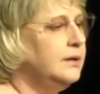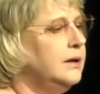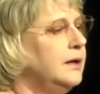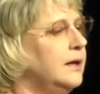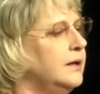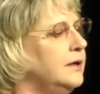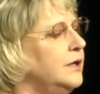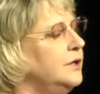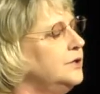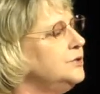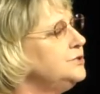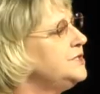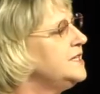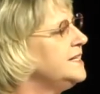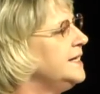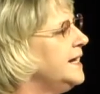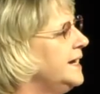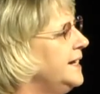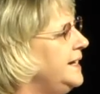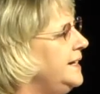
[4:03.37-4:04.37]
Hello,
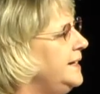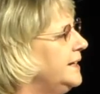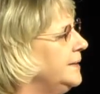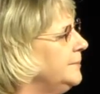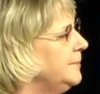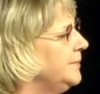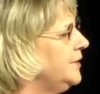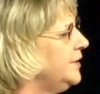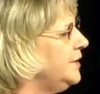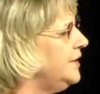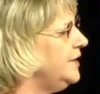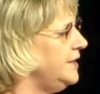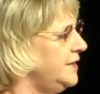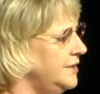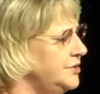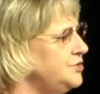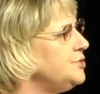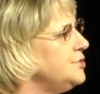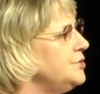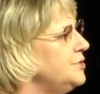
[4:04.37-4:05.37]
tonight I'm going to
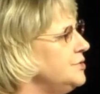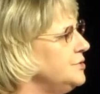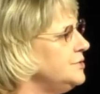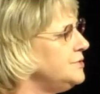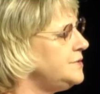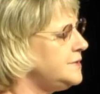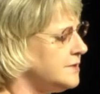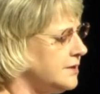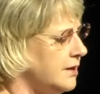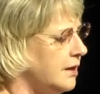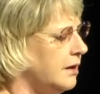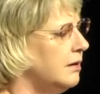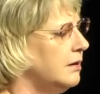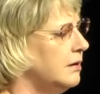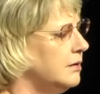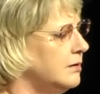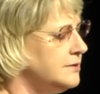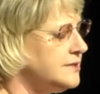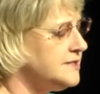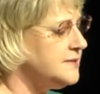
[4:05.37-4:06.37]
introduce
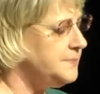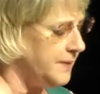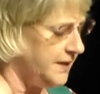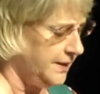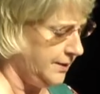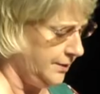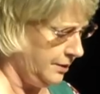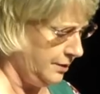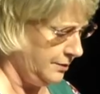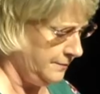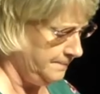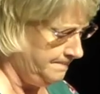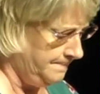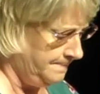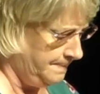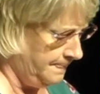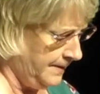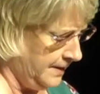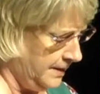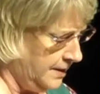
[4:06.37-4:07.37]
our
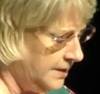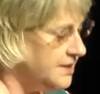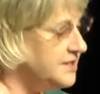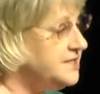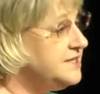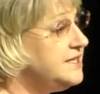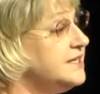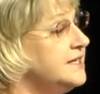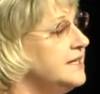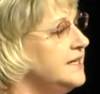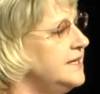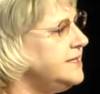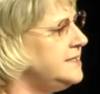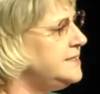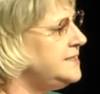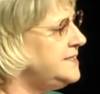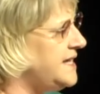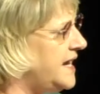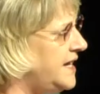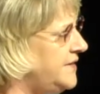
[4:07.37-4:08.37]
speaker,
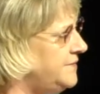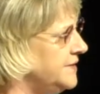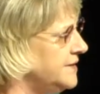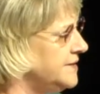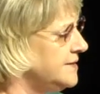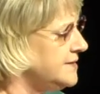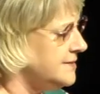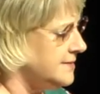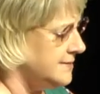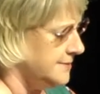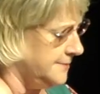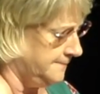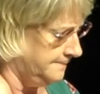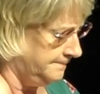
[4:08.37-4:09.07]
Deneen Davis.